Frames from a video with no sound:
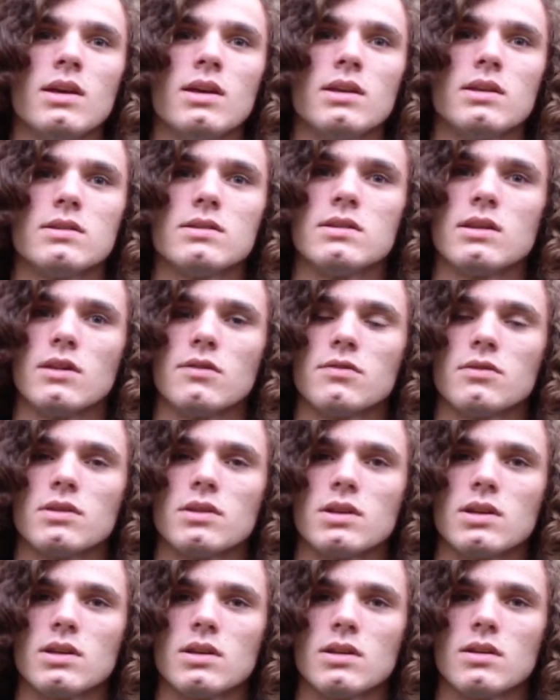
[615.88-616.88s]
it's
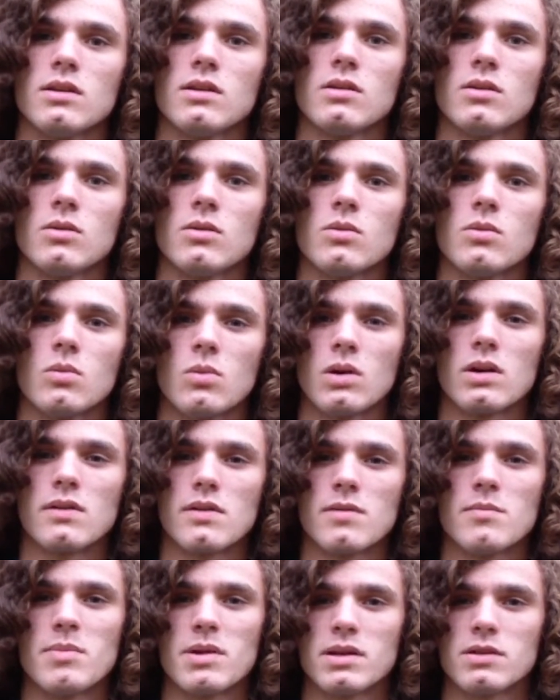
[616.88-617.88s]
definitely one of
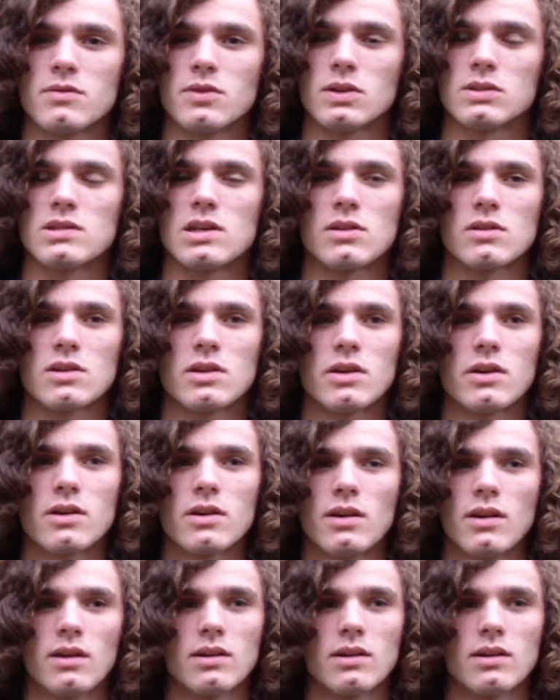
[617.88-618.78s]
the best vaults out there,